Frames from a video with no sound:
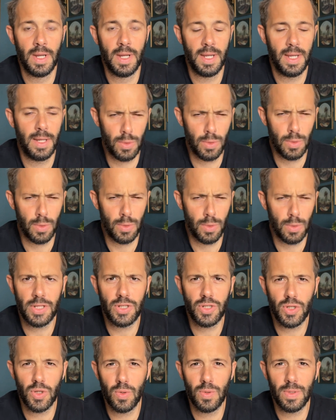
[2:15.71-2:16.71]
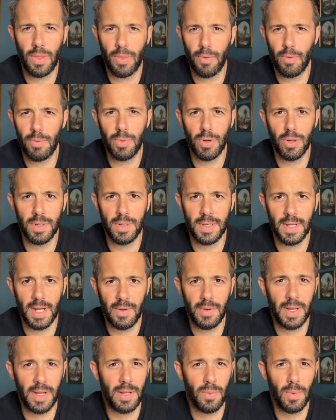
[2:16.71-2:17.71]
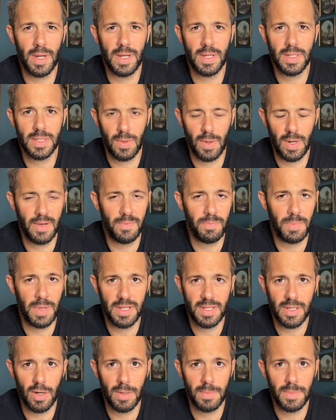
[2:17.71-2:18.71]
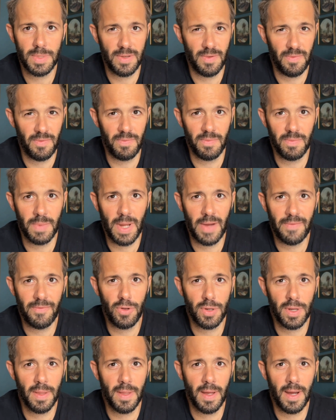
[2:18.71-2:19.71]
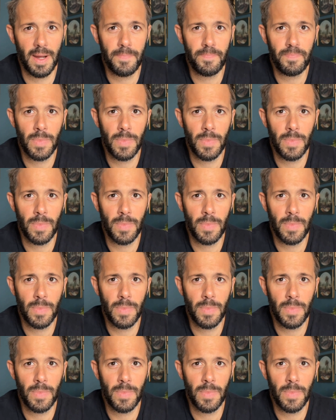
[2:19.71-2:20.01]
It was all scheduled through Button Down anyway, so I had a bit of time to have a look at that.